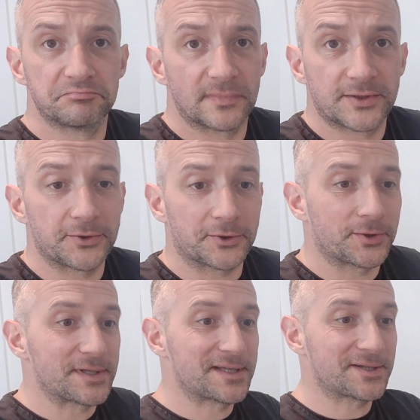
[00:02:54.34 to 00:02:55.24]
It's not a
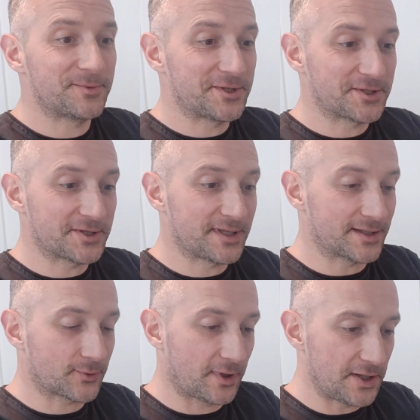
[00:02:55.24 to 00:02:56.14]
criticism.
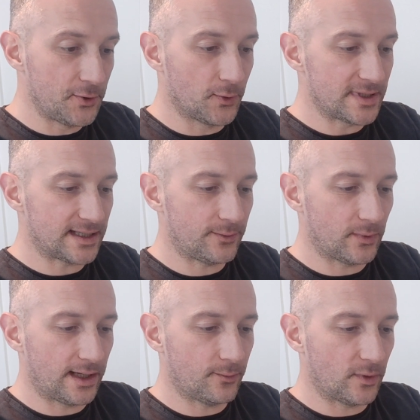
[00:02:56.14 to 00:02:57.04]
It's quite noisy
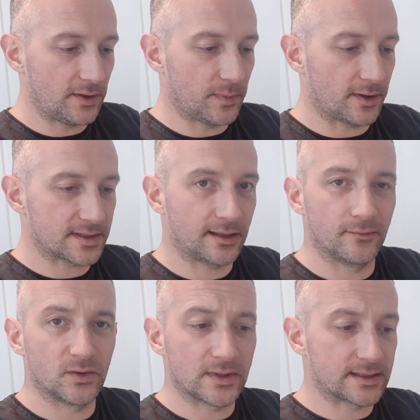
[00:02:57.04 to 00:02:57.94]
when you're passing it
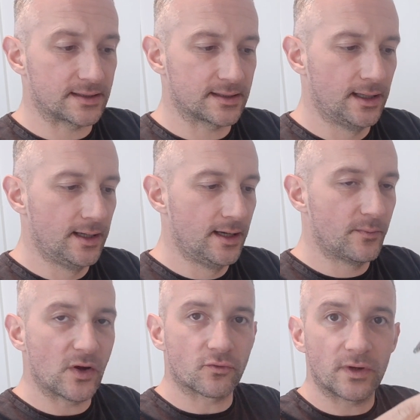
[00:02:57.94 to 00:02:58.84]
over the whiskers.
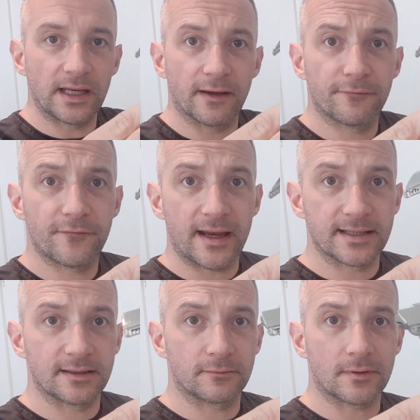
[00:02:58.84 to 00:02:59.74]
But a really
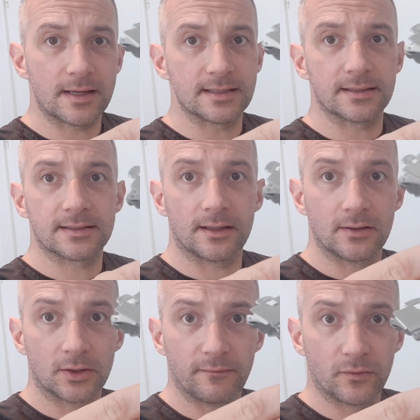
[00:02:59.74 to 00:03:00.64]
effective razor. So
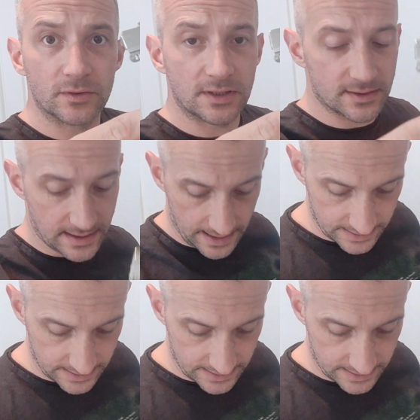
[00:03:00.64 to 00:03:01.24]
I'm looking forward to using that